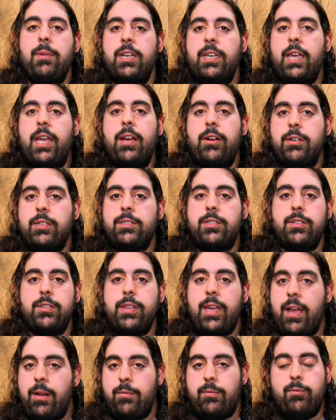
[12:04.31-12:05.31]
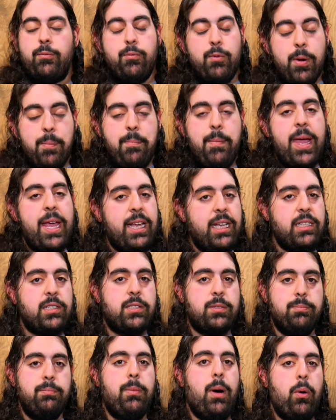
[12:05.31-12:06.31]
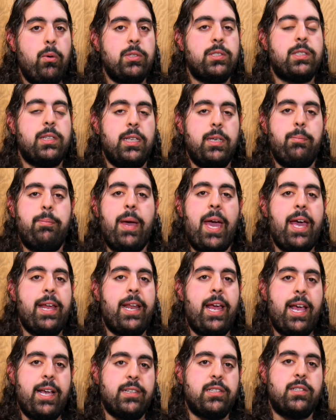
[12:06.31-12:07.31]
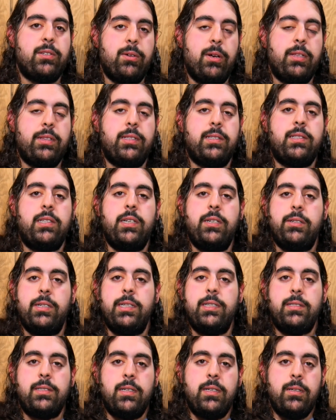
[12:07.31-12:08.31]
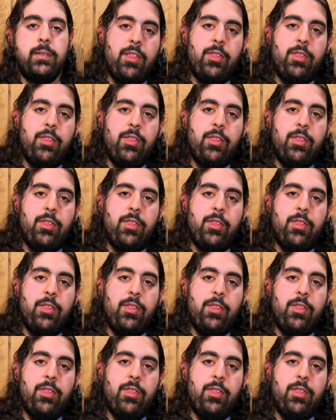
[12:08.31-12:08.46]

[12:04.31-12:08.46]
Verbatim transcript: a character that remains mostly badass throughout the series.